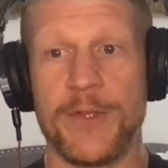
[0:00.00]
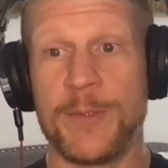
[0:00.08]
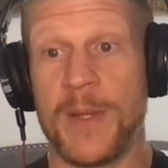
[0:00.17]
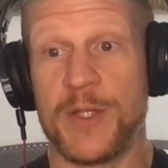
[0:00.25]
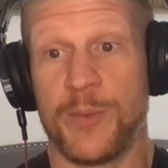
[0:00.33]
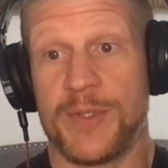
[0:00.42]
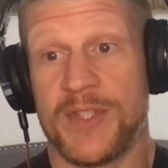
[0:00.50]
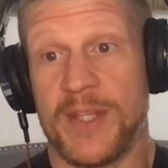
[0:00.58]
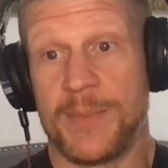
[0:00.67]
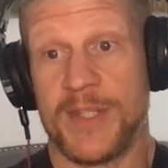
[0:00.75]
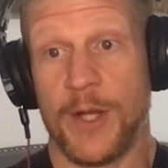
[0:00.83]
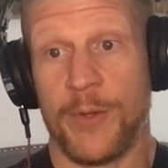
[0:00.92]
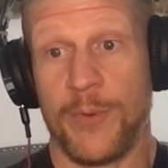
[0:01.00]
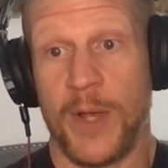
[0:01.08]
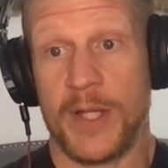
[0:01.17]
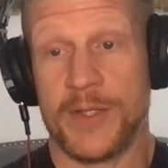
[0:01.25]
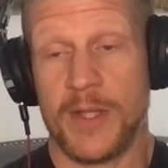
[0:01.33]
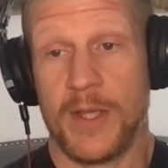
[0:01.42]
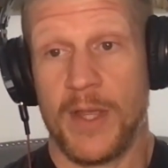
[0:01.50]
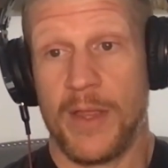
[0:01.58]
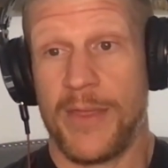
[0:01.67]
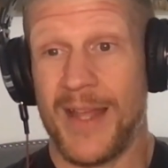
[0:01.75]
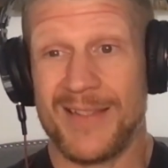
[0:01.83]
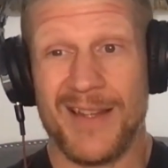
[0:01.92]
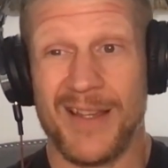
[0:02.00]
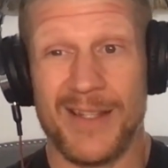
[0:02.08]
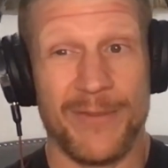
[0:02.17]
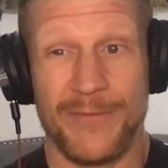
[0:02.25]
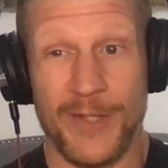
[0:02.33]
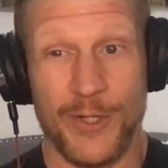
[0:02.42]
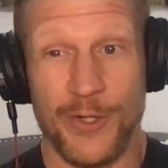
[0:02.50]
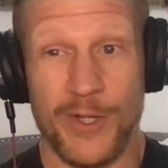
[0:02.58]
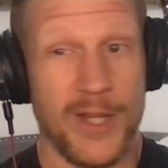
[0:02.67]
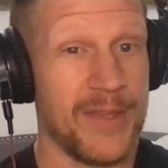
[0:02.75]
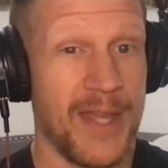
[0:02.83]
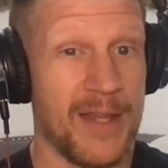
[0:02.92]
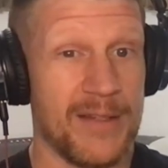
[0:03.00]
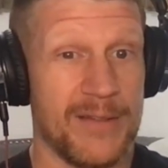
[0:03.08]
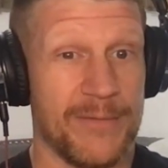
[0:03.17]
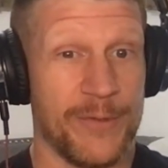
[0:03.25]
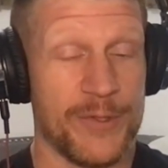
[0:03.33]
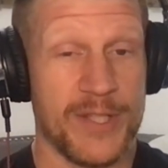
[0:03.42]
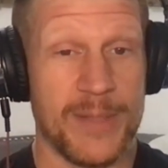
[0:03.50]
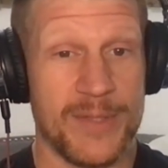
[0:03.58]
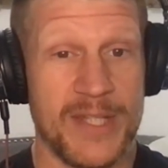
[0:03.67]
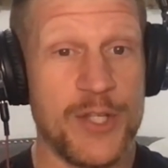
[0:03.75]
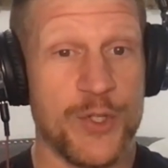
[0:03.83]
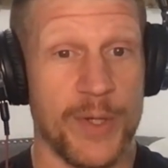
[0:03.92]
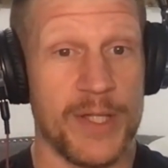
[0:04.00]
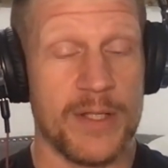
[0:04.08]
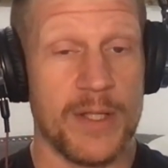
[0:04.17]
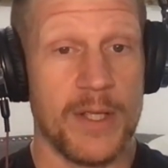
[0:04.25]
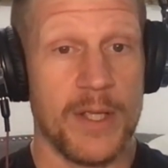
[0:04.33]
This patient with CMC arthritis, that's not going to feel good on that first CMC joint,